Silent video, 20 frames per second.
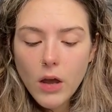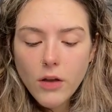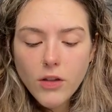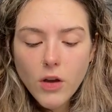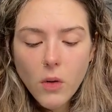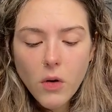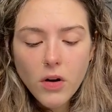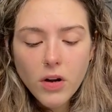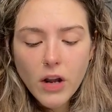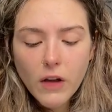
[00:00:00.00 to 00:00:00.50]

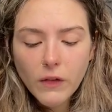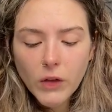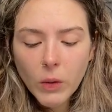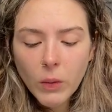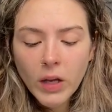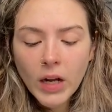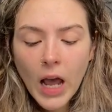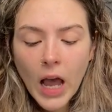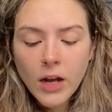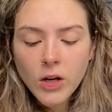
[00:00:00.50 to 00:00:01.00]
Though her nephew
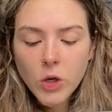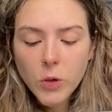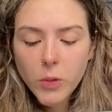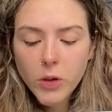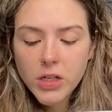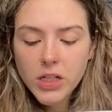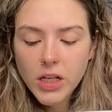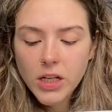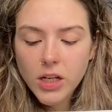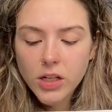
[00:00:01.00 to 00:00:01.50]
had had no
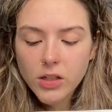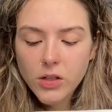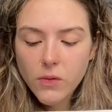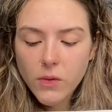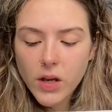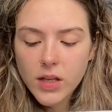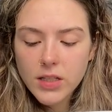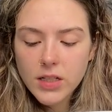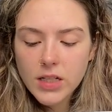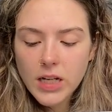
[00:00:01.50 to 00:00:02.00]
particular
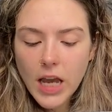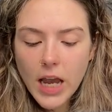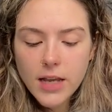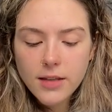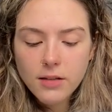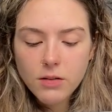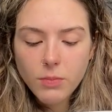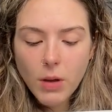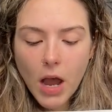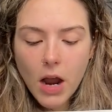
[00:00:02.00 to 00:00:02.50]
reason to
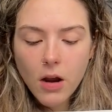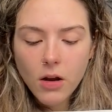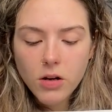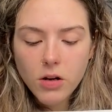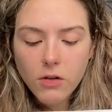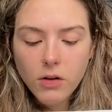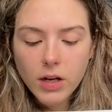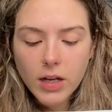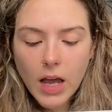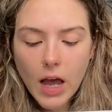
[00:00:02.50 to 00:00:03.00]
hasten back on
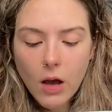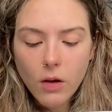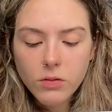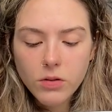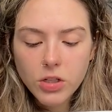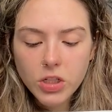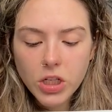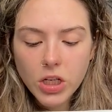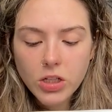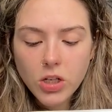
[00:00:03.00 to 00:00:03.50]
her
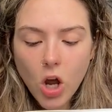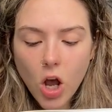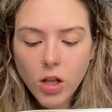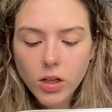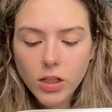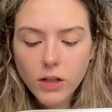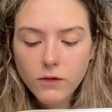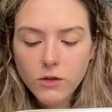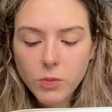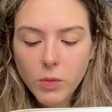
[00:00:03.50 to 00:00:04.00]
account, she had
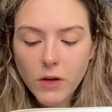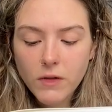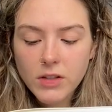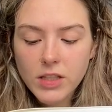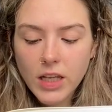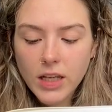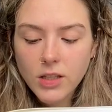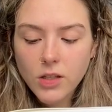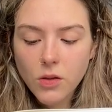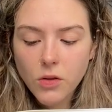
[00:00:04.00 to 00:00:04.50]
not lived above
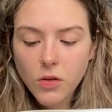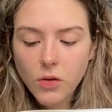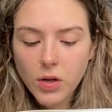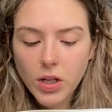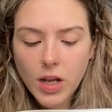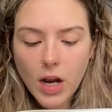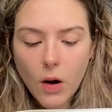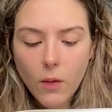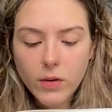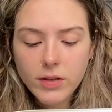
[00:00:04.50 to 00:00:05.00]

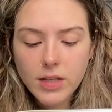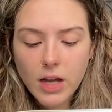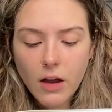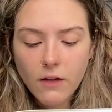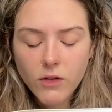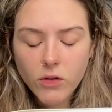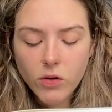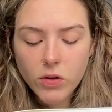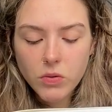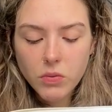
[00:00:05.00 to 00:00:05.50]
36 hours
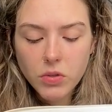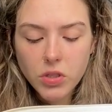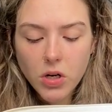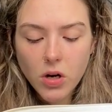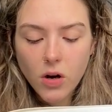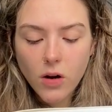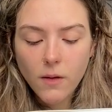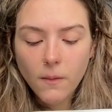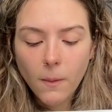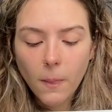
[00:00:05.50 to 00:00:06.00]
after his
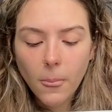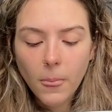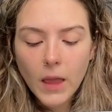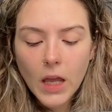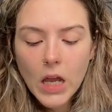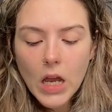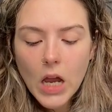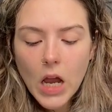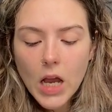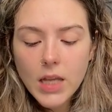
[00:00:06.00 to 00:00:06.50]
return.
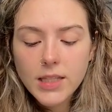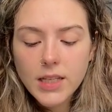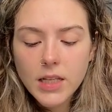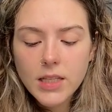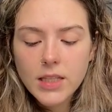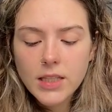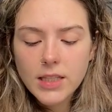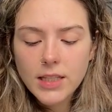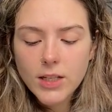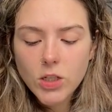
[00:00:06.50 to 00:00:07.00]
A
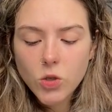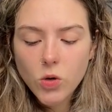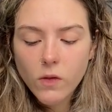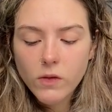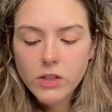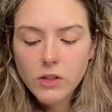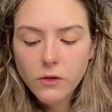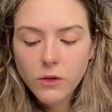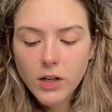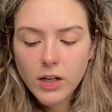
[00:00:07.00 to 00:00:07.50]
sudden seizure of
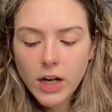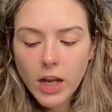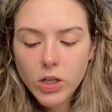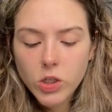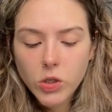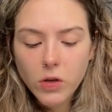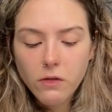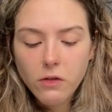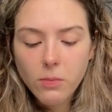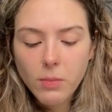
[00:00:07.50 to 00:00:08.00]
a different
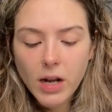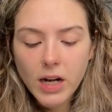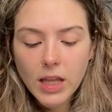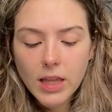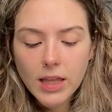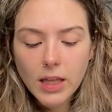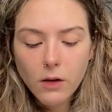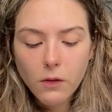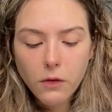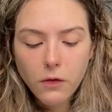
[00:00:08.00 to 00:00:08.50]
nature from
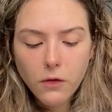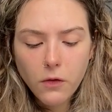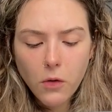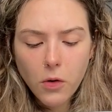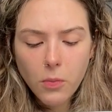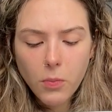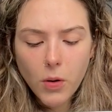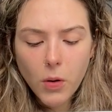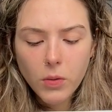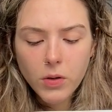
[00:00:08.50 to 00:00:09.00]
anything
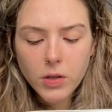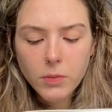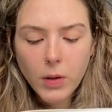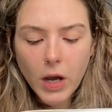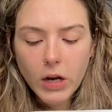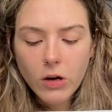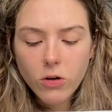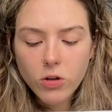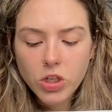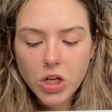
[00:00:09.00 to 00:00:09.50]
foreboded
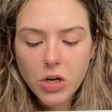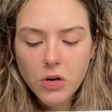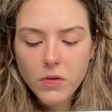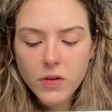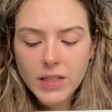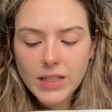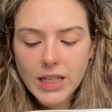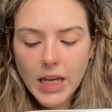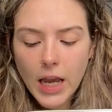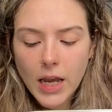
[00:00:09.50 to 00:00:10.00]
by her
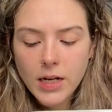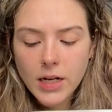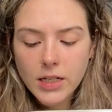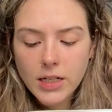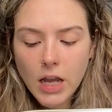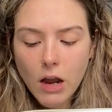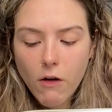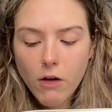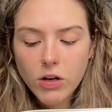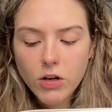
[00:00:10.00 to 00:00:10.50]
general state
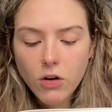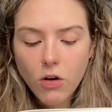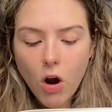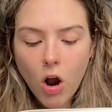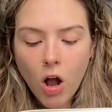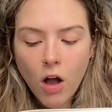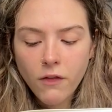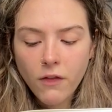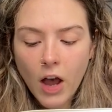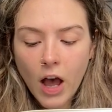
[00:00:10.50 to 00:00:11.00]
had carried her
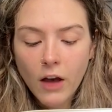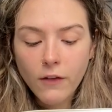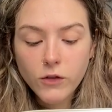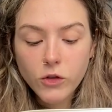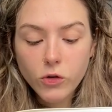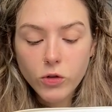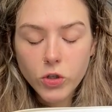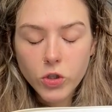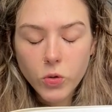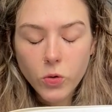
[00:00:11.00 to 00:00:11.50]
off
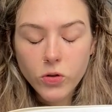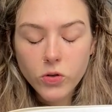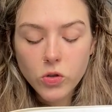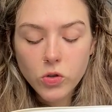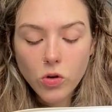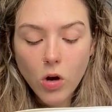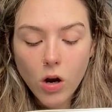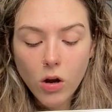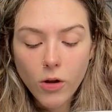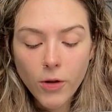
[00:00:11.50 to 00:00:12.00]
after a short
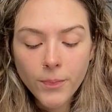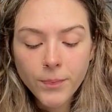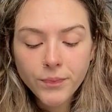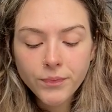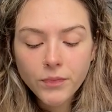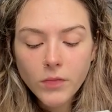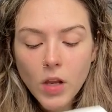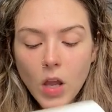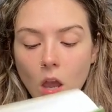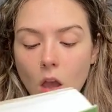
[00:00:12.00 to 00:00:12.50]
struggle.
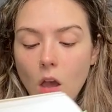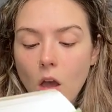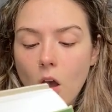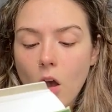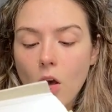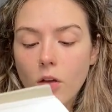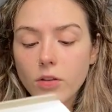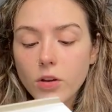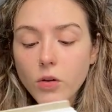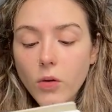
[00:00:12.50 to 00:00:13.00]

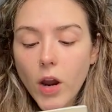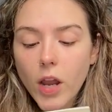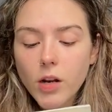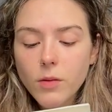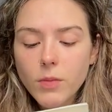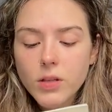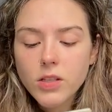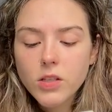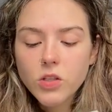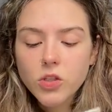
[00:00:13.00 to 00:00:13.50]
The great
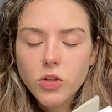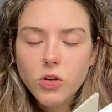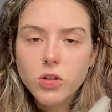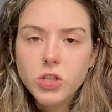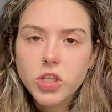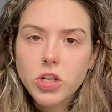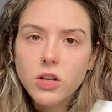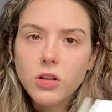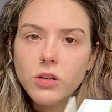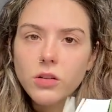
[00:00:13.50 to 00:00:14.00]
Mrs.
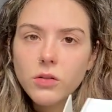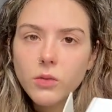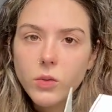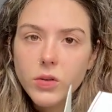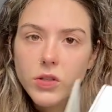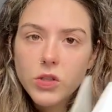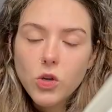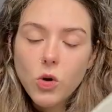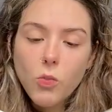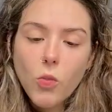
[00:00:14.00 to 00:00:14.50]
Churchill
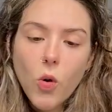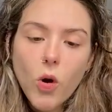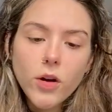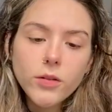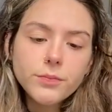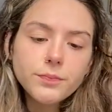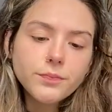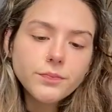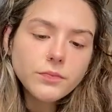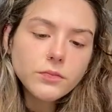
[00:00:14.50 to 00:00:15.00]
was no more.